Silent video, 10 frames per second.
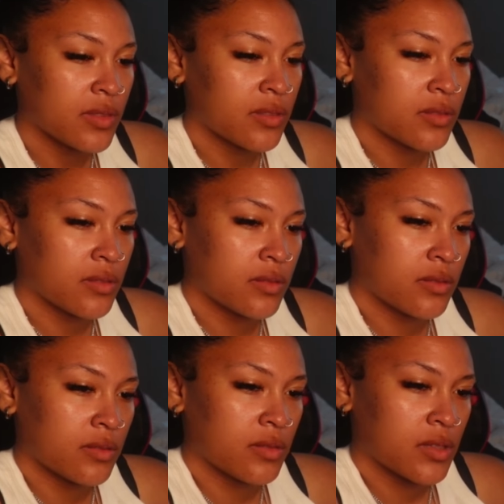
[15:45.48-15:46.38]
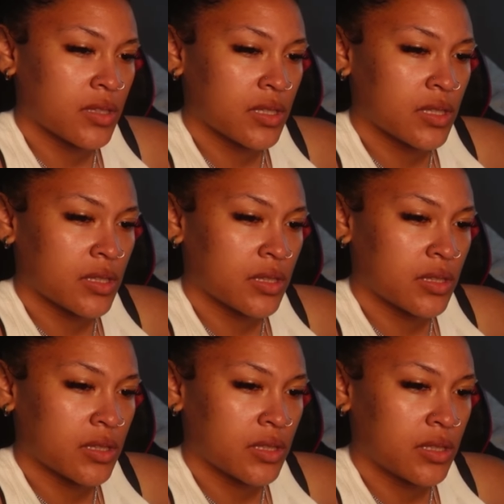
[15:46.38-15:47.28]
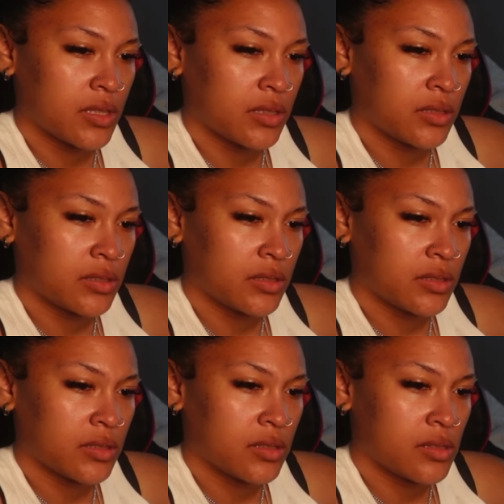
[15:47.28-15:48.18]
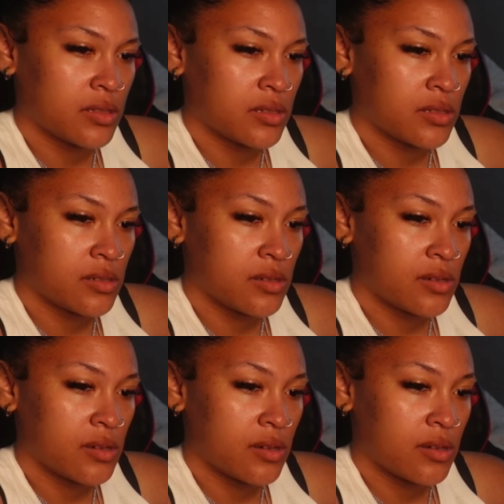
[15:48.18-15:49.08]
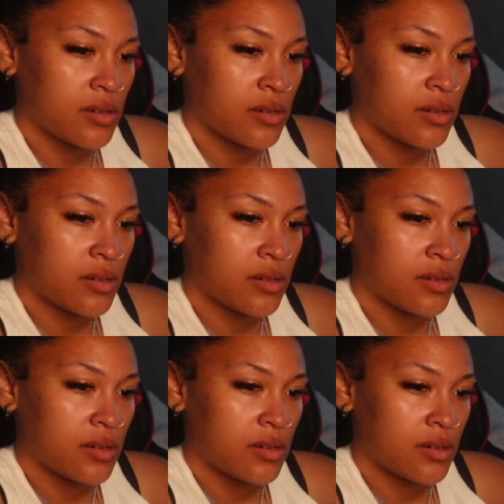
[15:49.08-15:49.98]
The person shown says nothing.